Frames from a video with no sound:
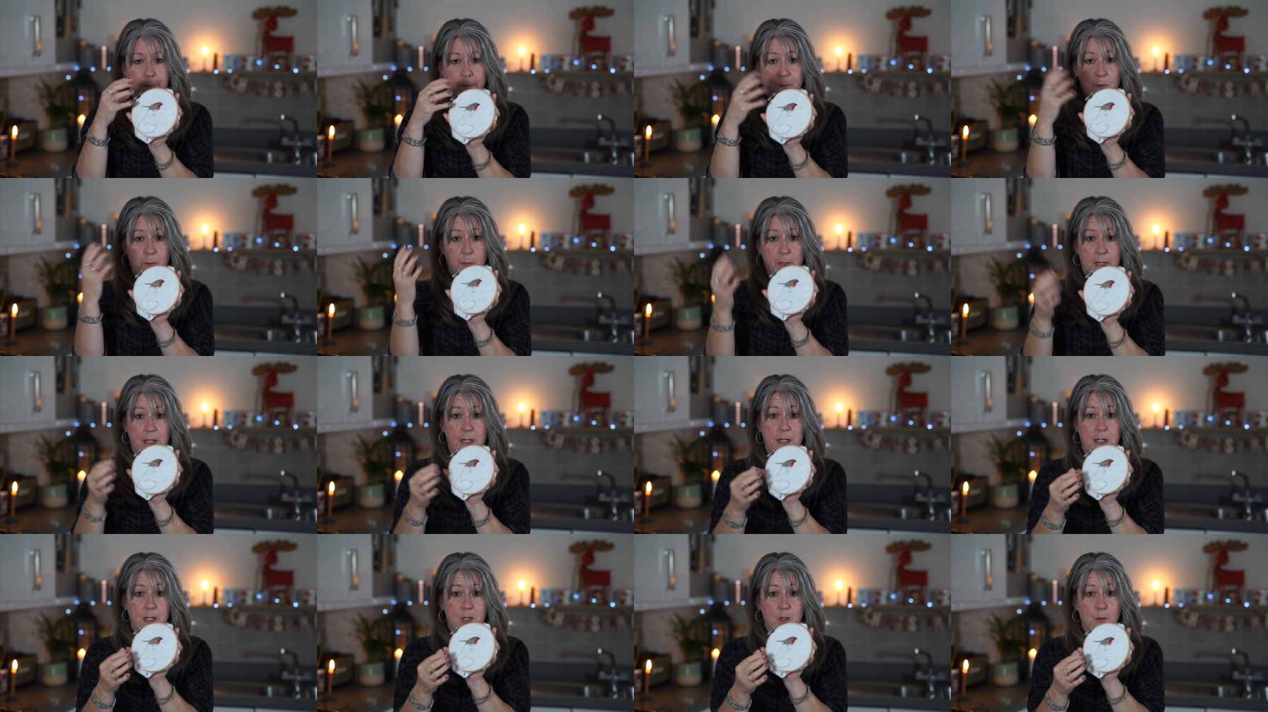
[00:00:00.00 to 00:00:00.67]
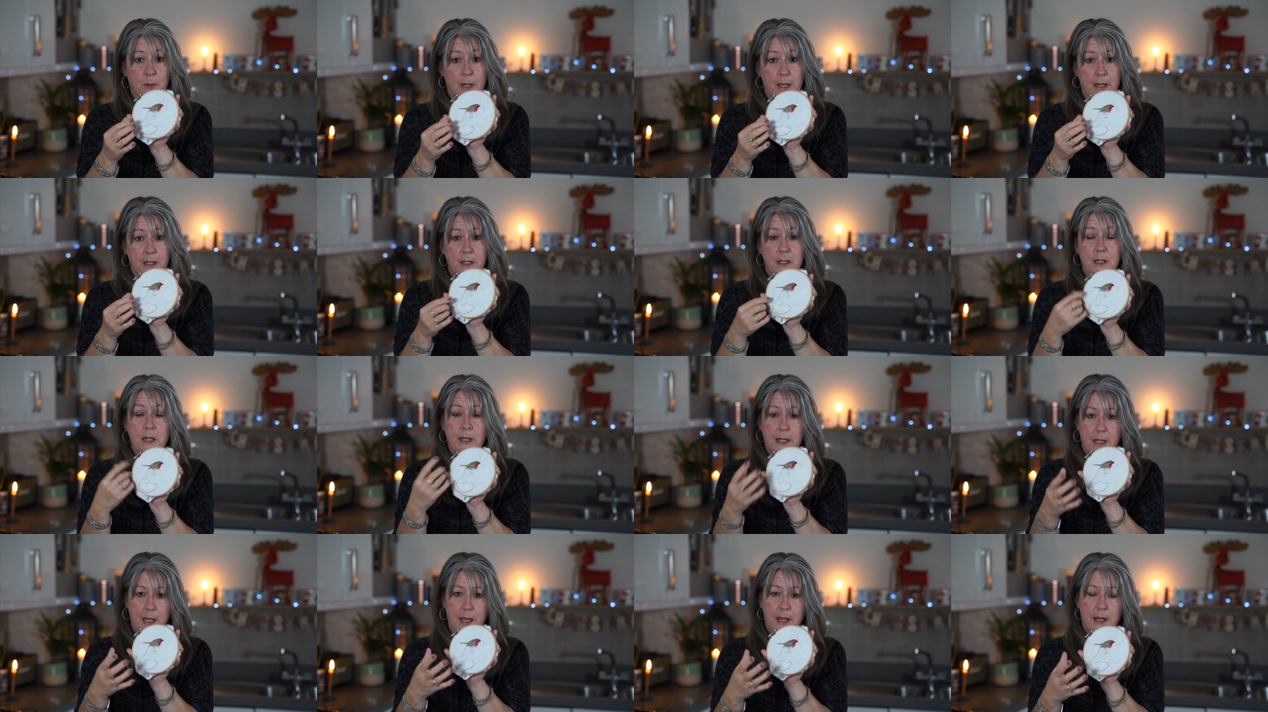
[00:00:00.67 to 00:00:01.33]
from beginning to end
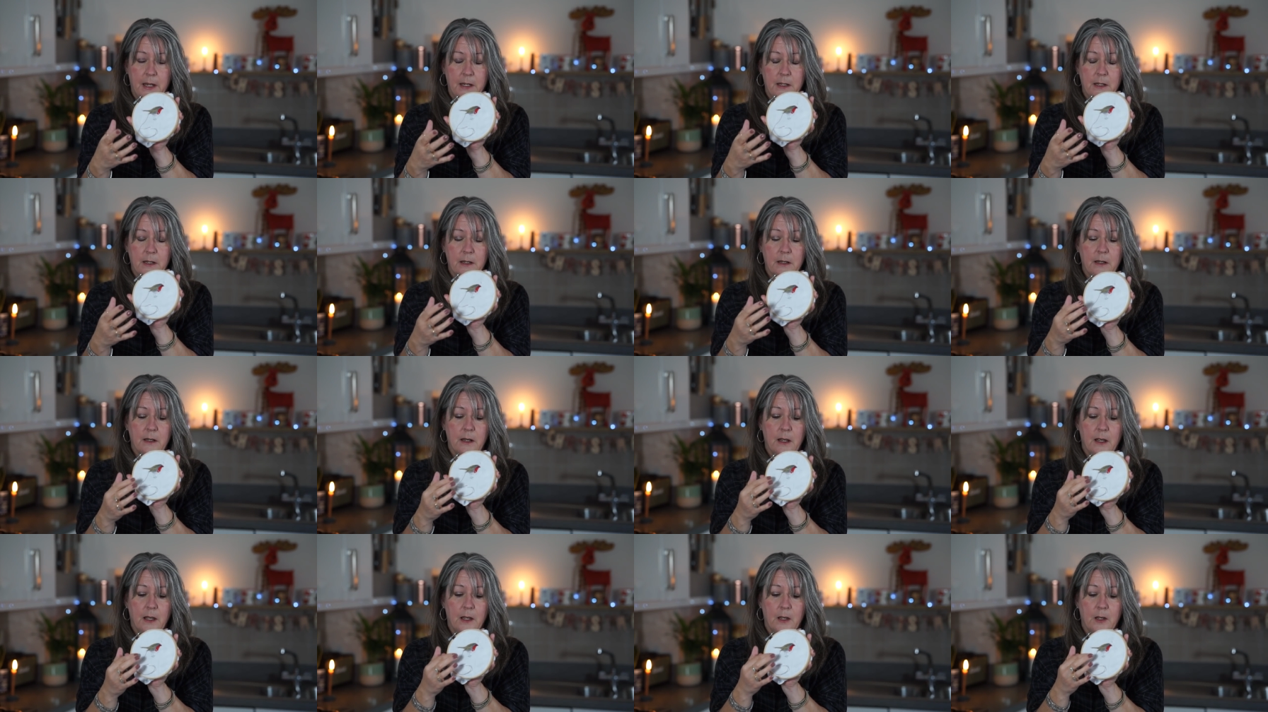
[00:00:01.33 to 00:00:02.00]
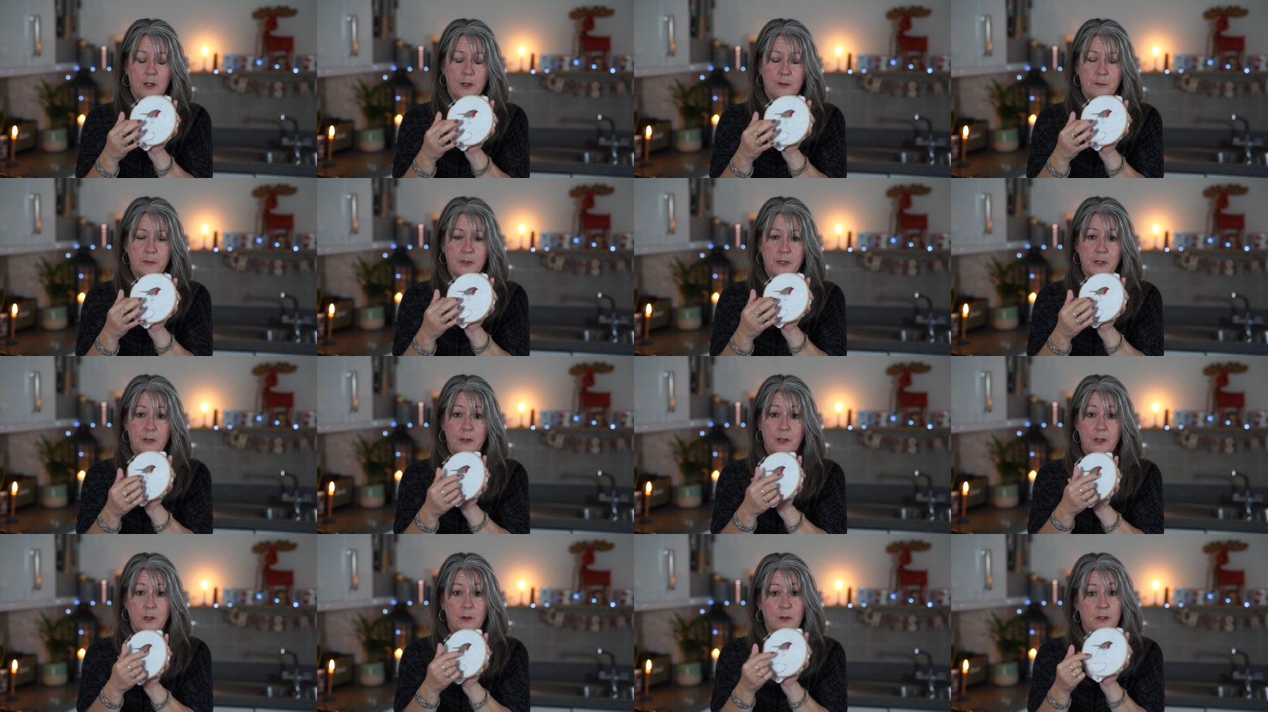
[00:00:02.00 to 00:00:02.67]
again,
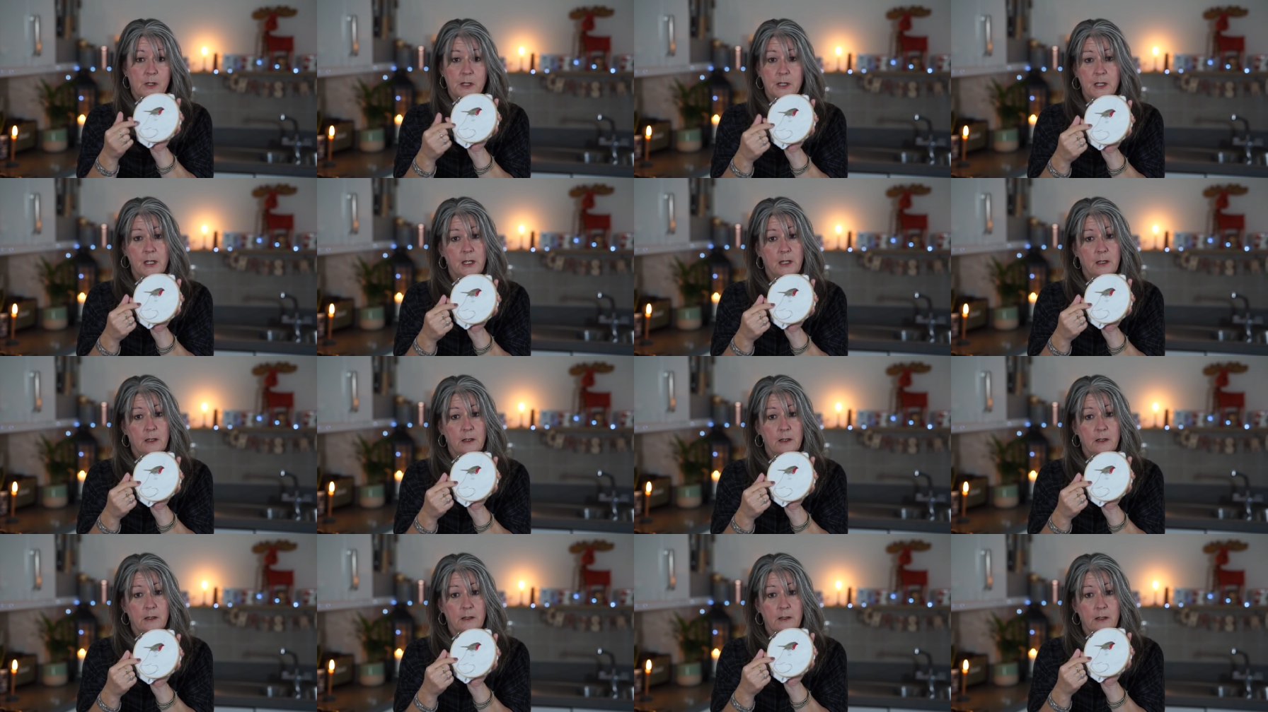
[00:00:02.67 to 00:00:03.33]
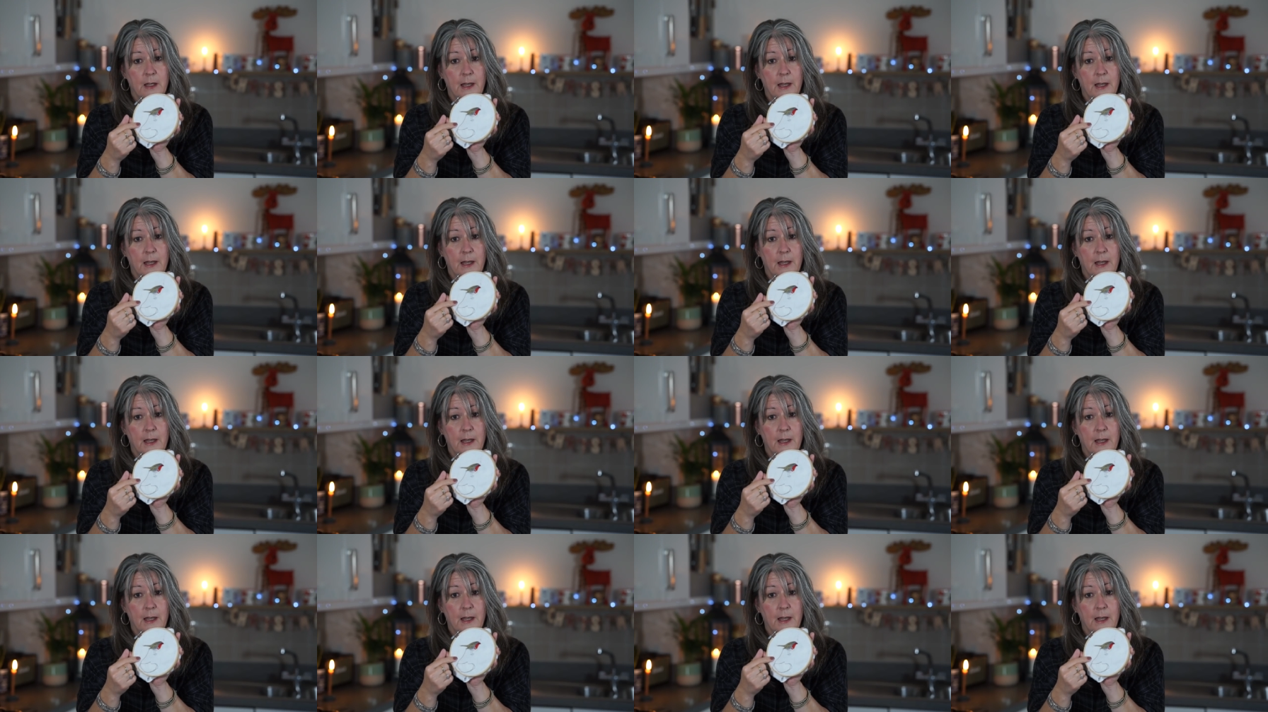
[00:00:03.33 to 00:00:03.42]
so that you can see